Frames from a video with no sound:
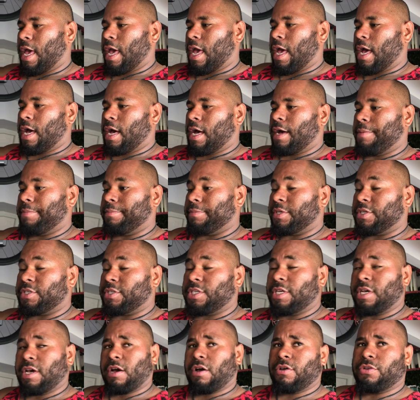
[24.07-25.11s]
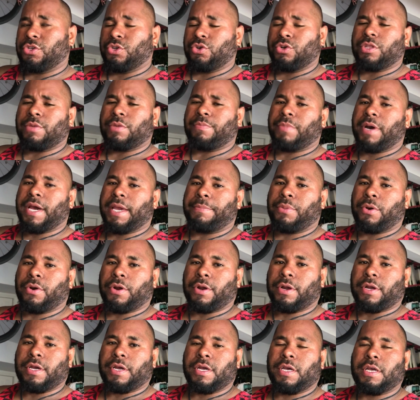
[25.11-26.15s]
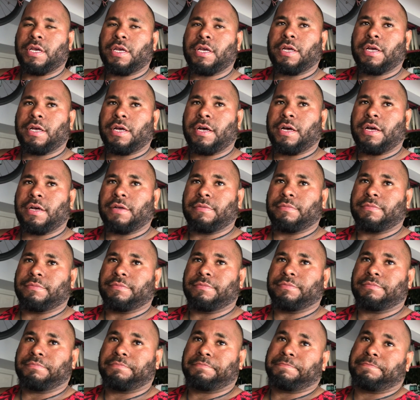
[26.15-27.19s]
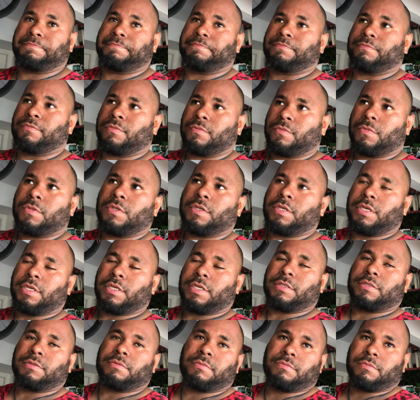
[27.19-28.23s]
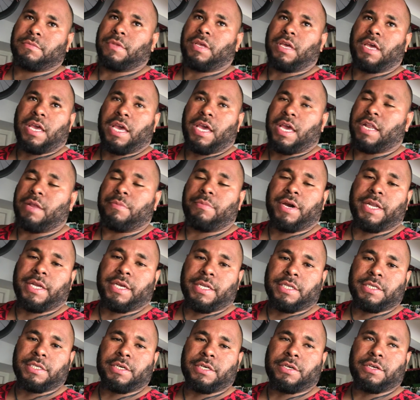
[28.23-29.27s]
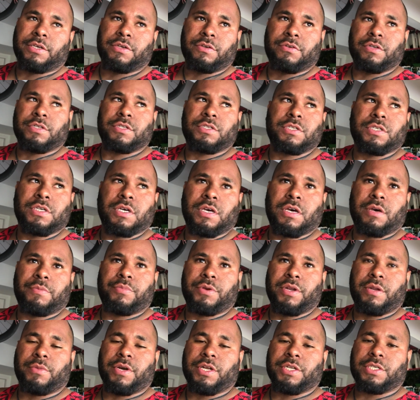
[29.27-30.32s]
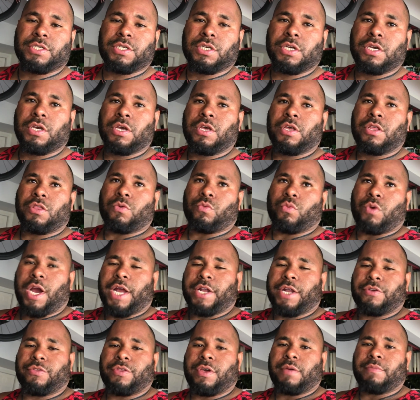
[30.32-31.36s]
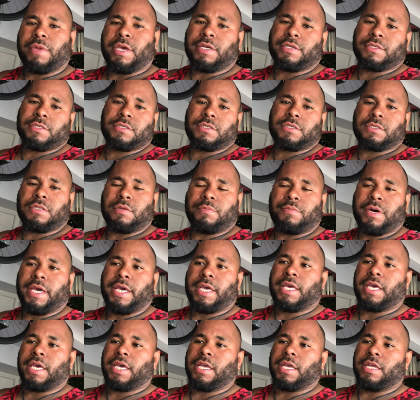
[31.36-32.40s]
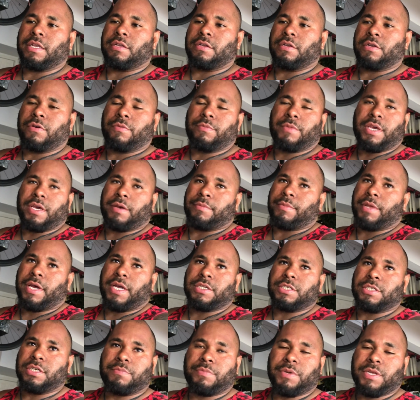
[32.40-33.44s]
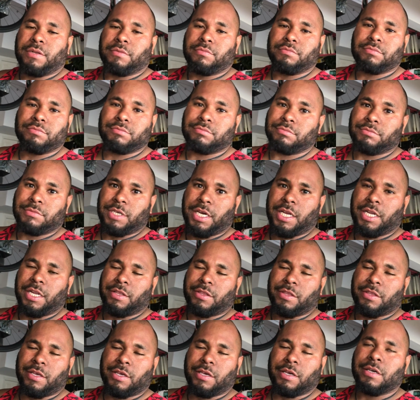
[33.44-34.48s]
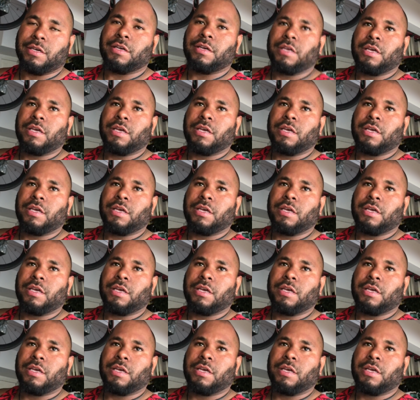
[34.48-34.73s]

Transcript: to see how I'll do at the bike park. Like anybody can tell you, it's pretty much the rider that makes the bike, and you know me, I'm not jumping anything